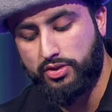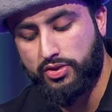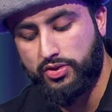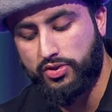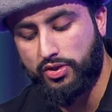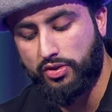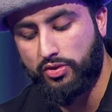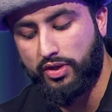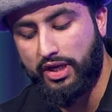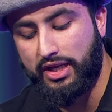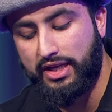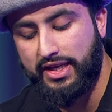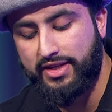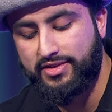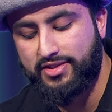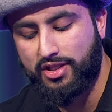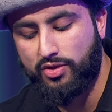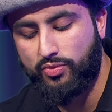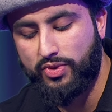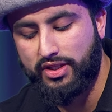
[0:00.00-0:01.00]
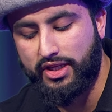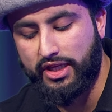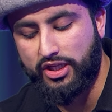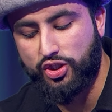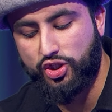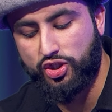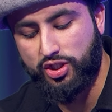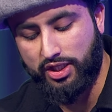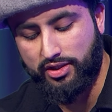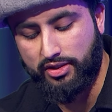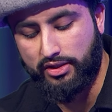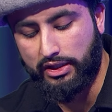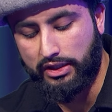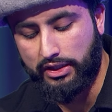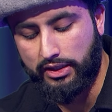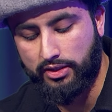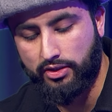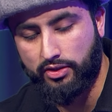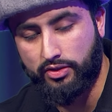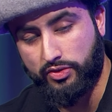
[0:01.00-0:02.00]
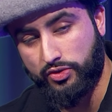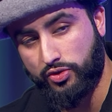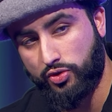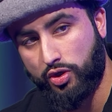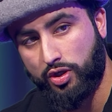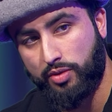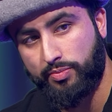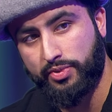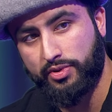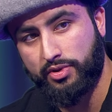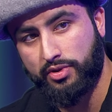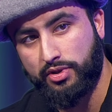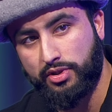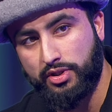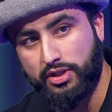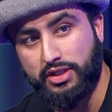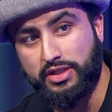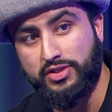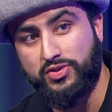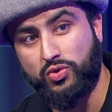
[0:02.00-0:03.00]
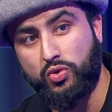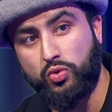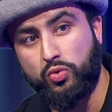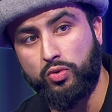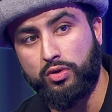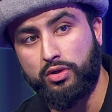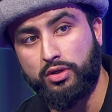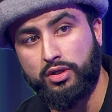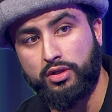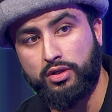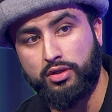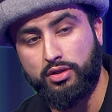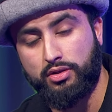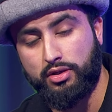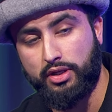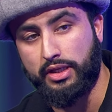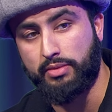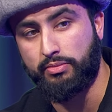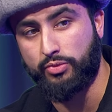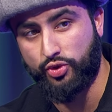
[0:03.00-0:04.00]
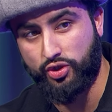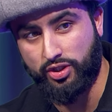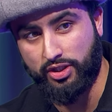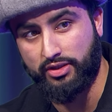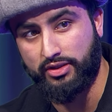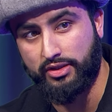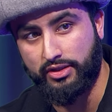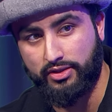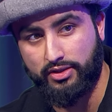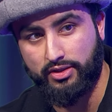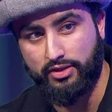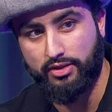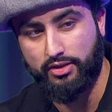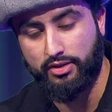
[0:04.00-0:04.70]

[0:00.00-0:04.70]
So a letter with a shaddah on top is called a mushaddad